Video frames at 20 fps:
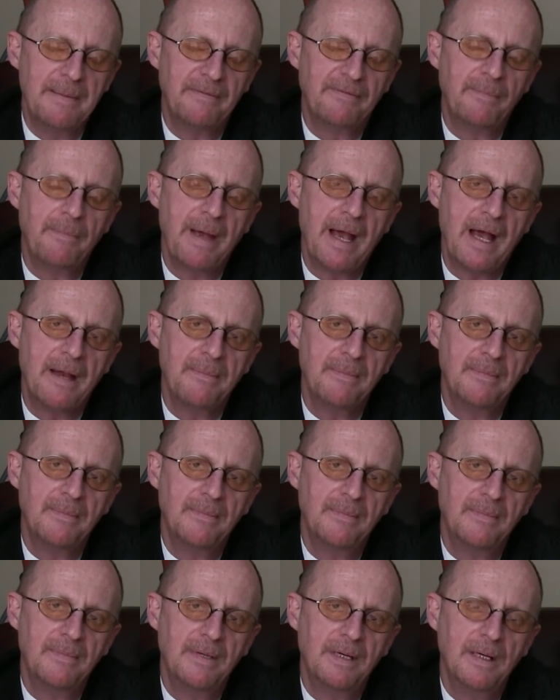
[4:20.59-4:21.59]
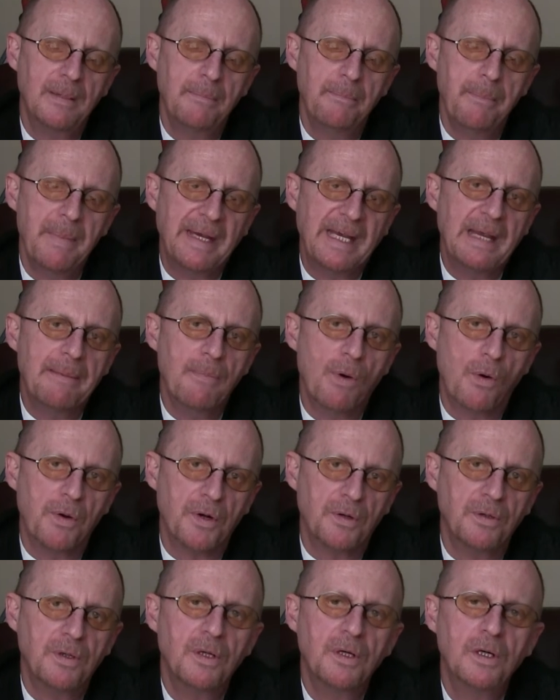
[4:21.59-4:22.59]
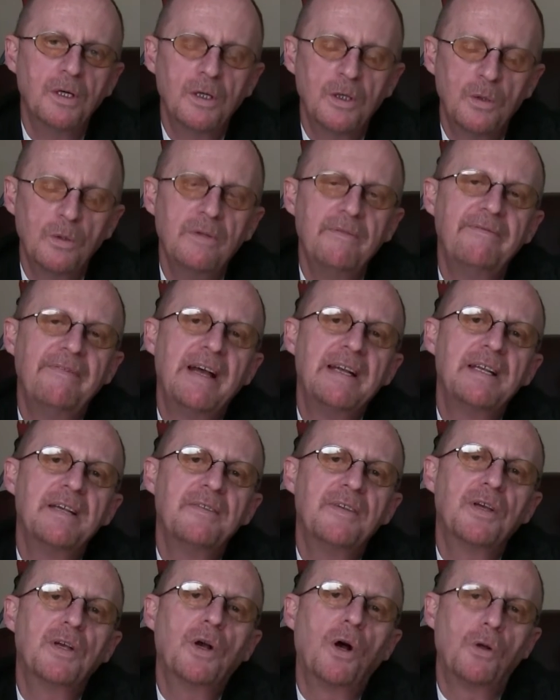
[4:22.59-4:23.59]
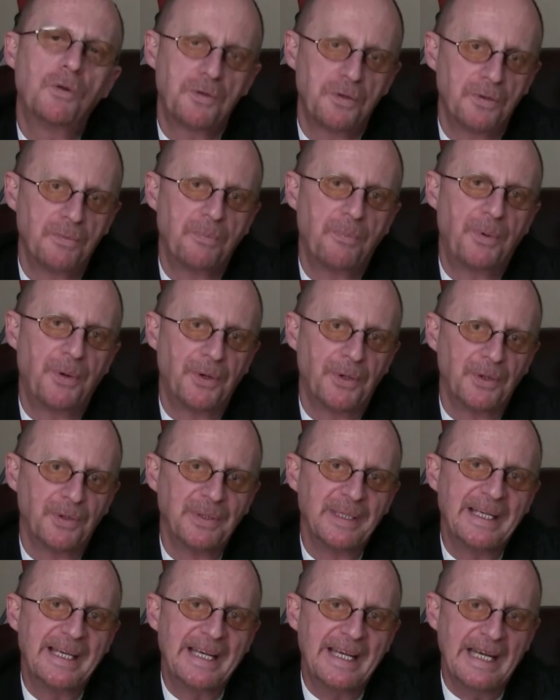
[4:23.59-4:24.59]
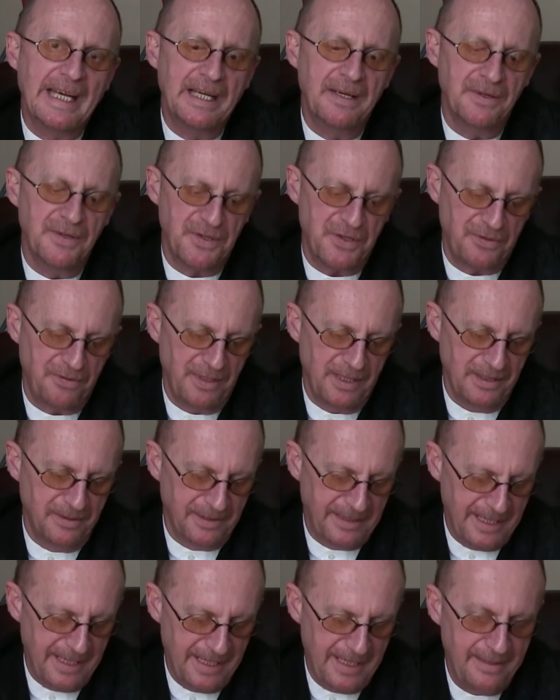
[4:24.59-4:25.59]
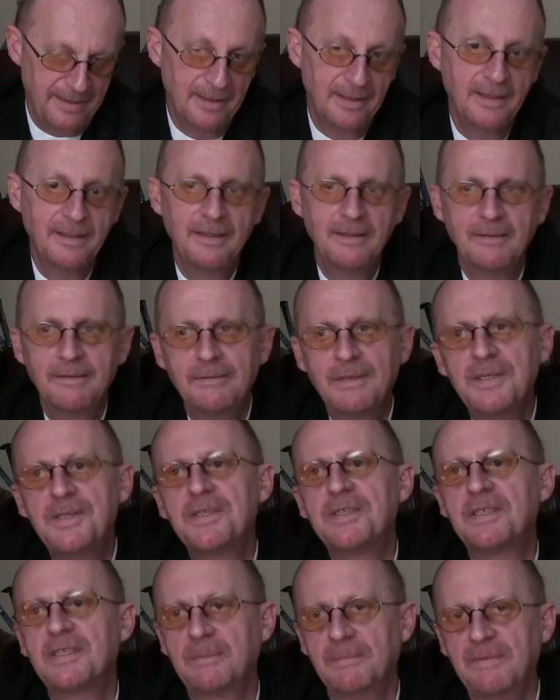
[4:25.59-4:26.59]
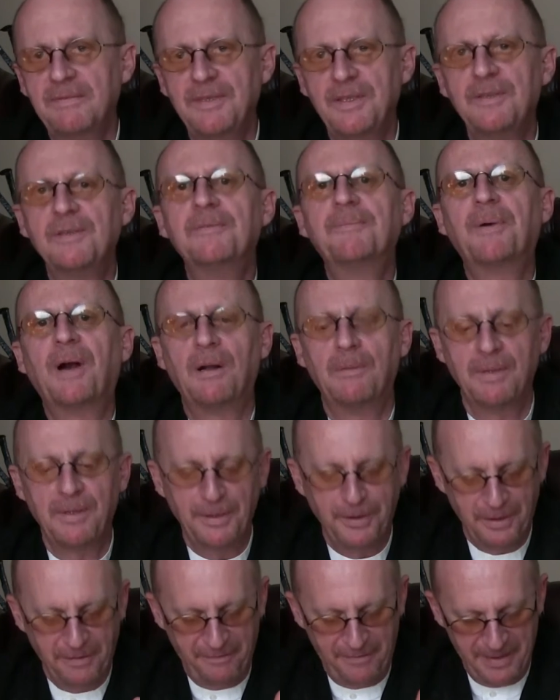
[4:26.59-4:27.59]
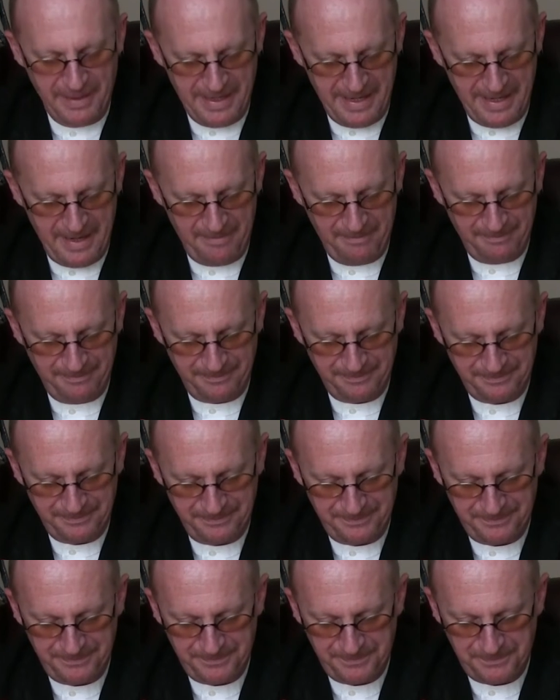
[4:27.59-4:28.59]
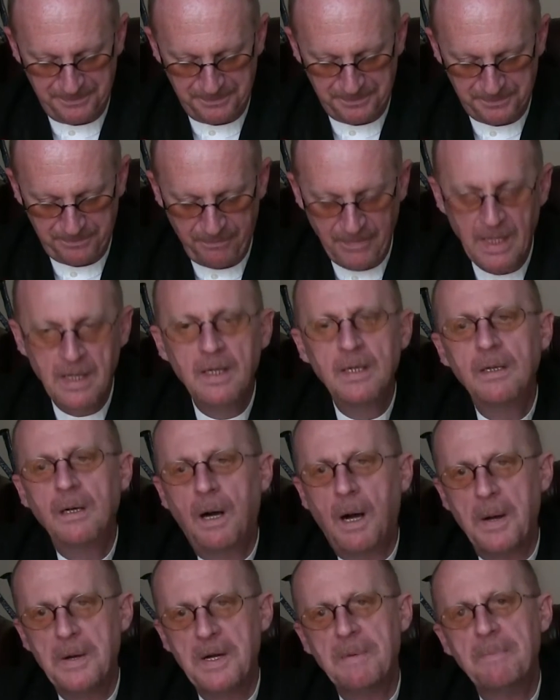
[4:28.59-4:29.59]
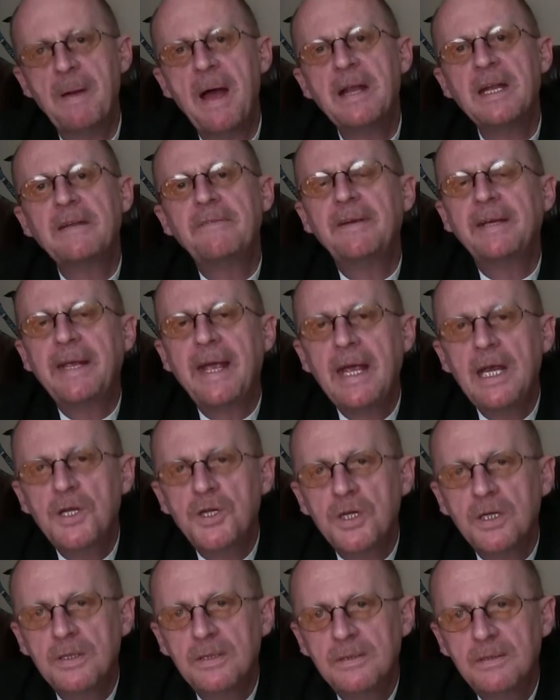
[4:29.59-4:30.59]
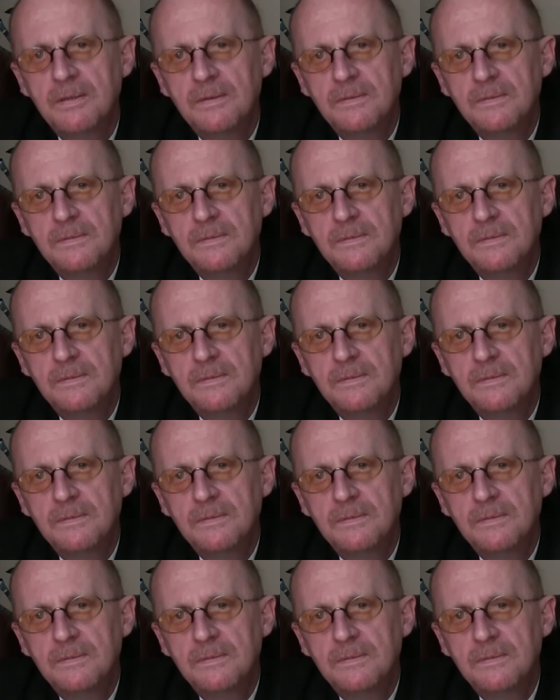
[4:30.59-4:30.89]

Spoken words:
a man, Mikimoto, who invented the cultured pearl industry. Okay, which some of you have probably heard of the name. Under magnification,